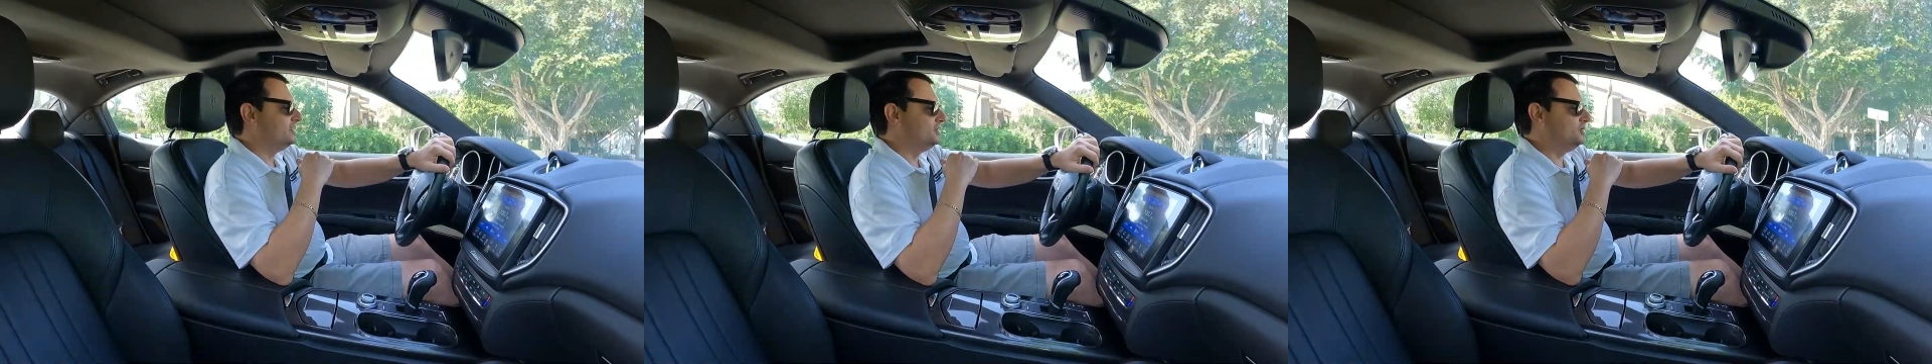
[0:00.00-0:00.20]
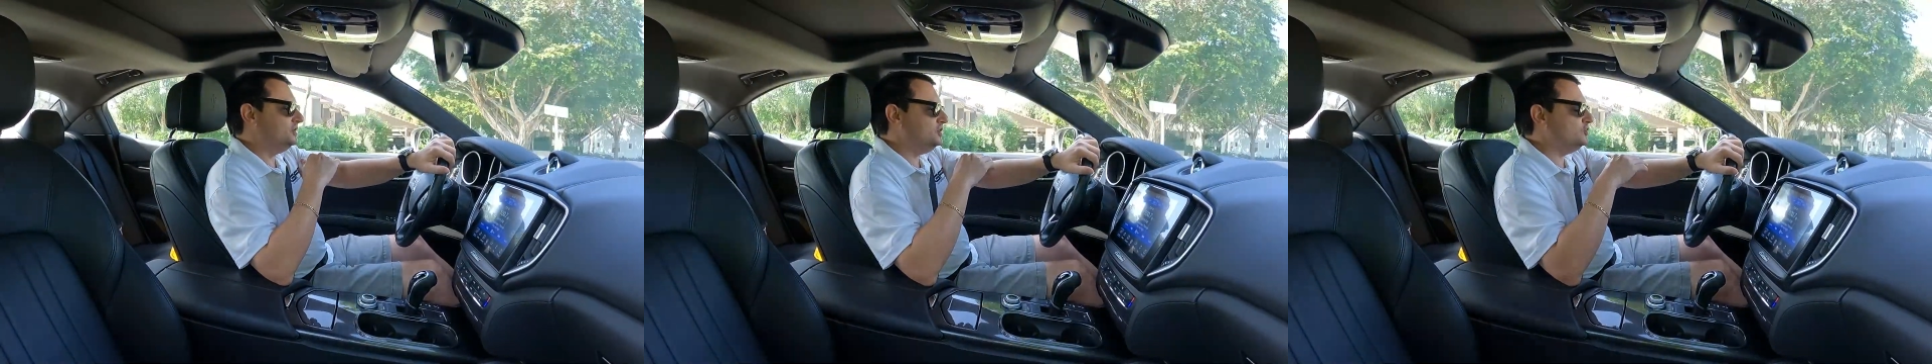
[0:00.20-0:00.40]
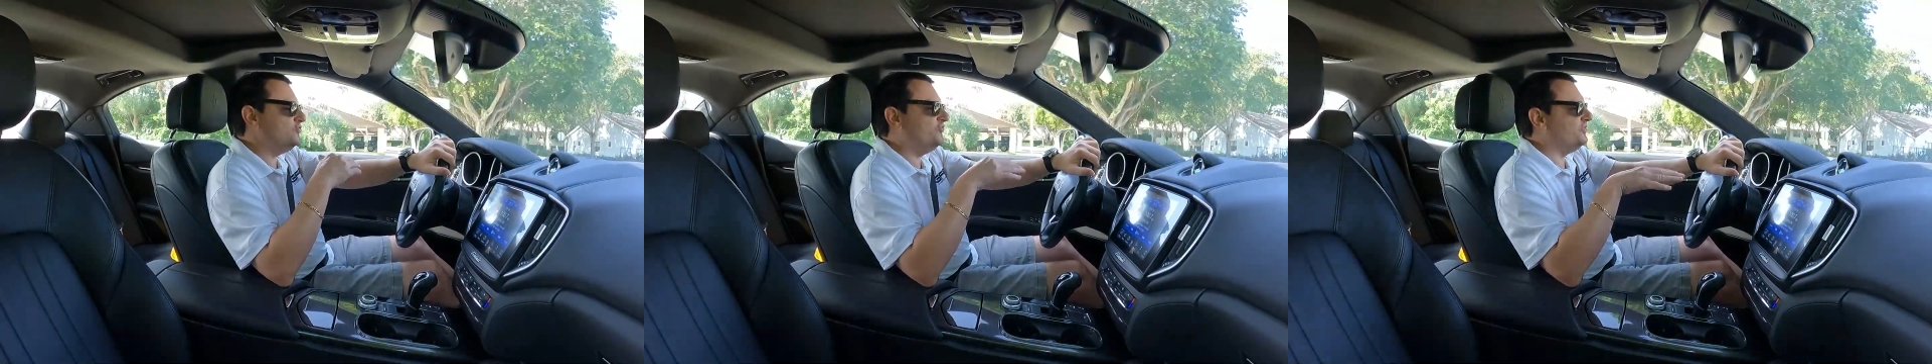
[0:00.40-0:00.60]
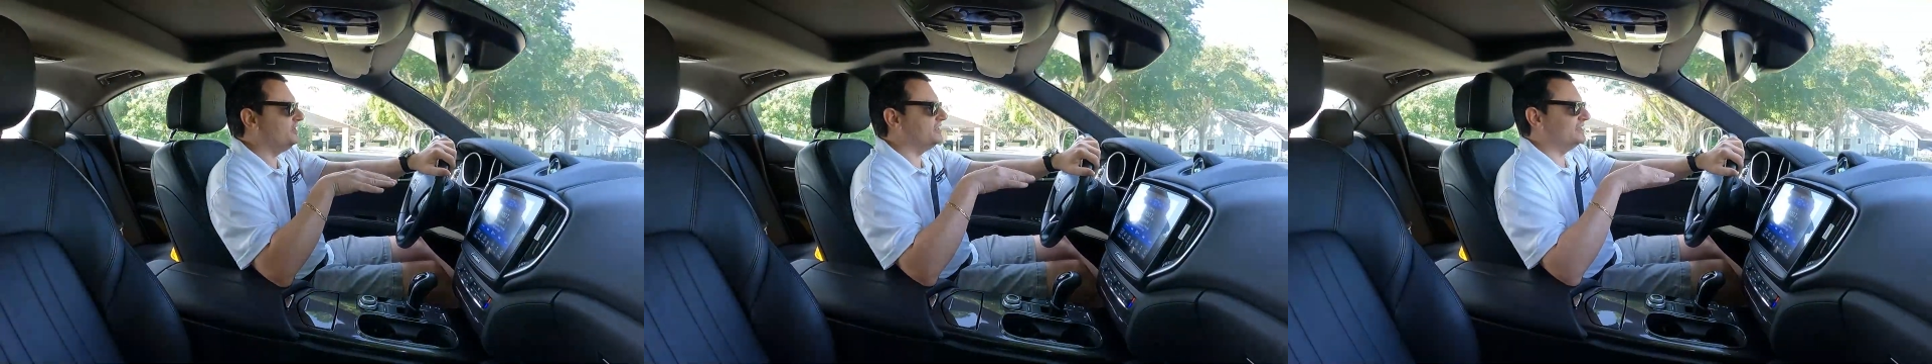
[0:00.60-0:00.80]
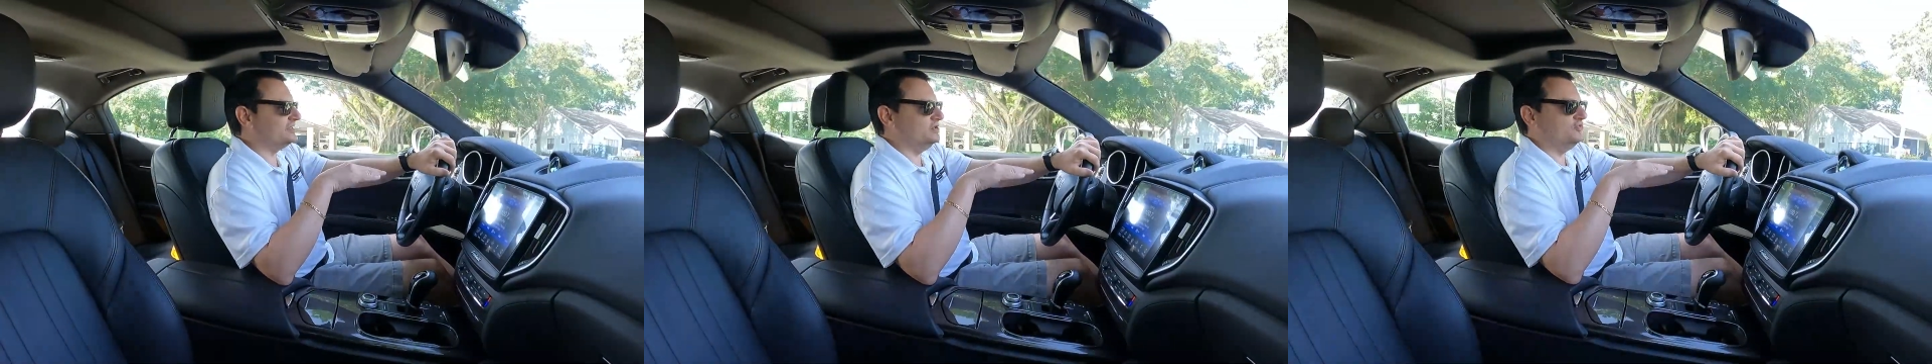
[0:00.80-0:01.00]
you
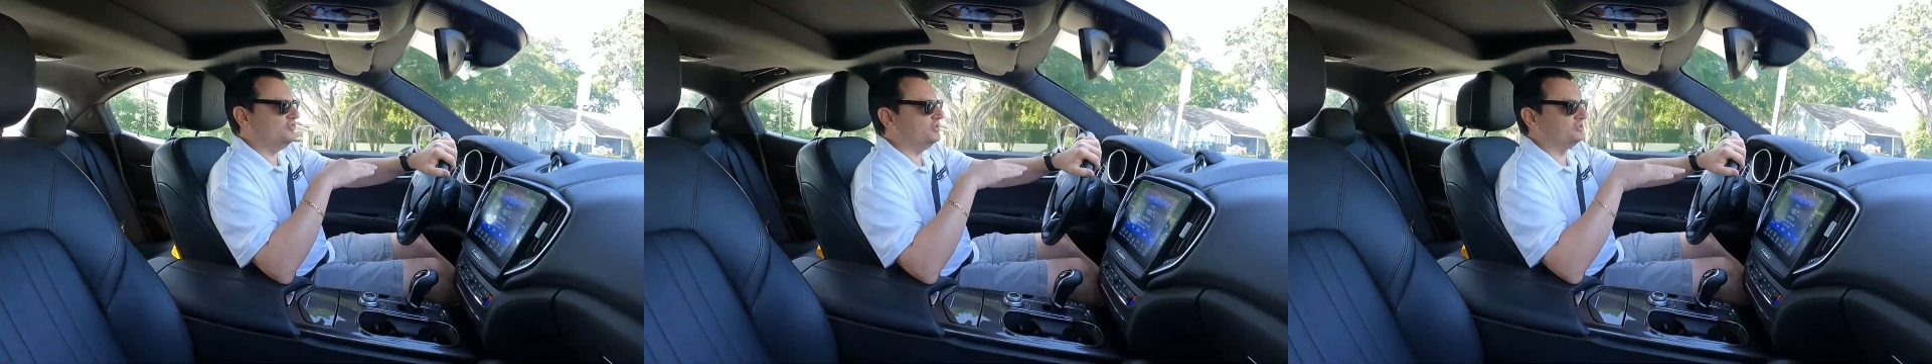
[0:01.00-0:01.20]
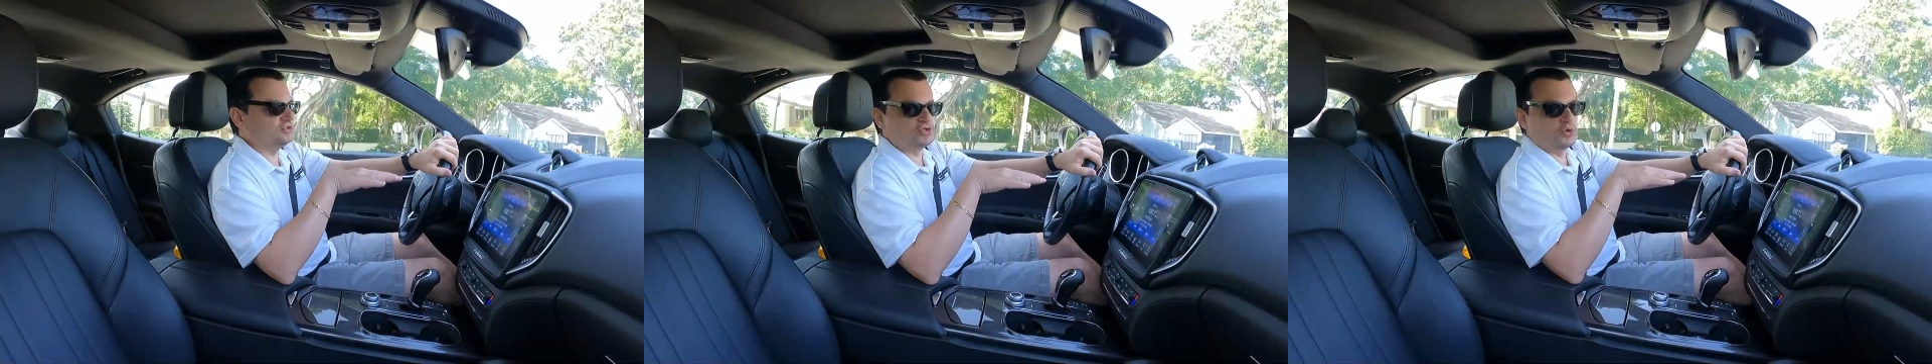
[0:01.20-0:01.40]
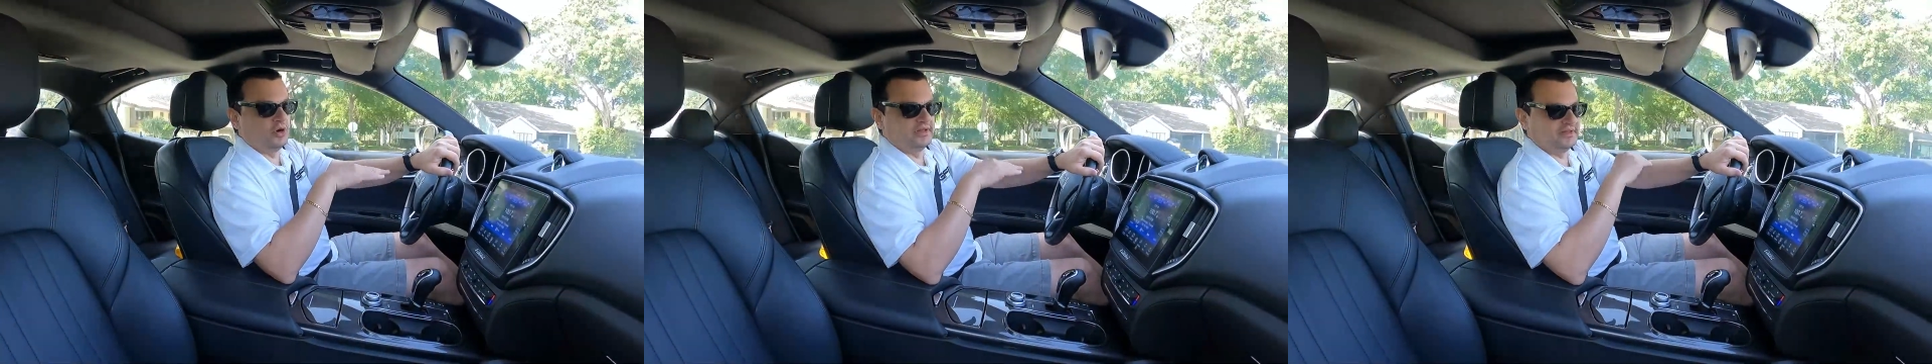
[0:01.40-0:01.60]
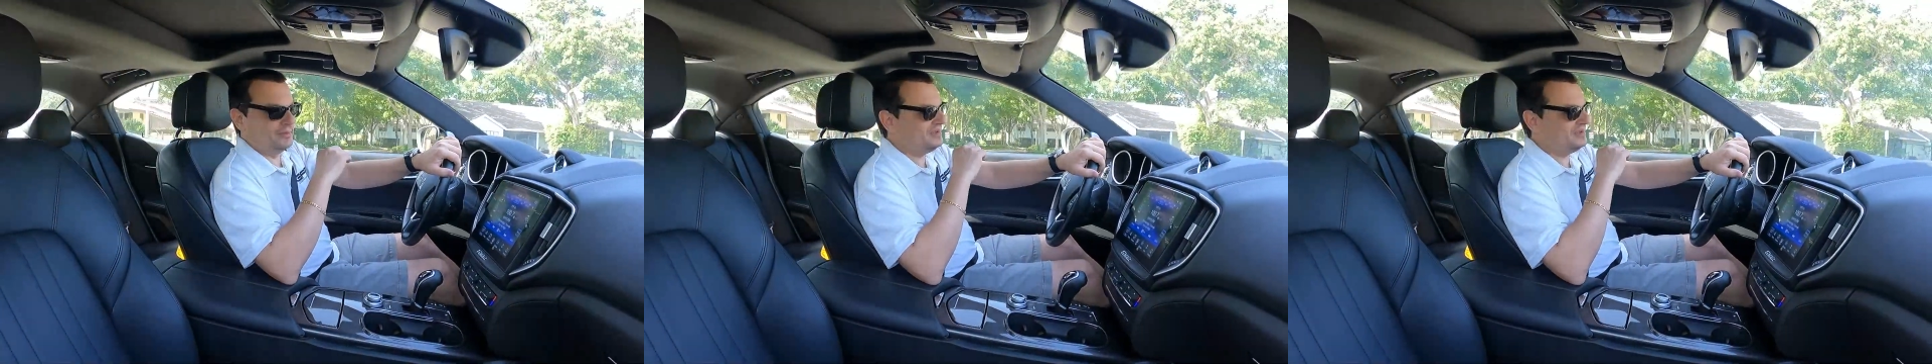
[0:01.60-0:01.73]
feel Detroit.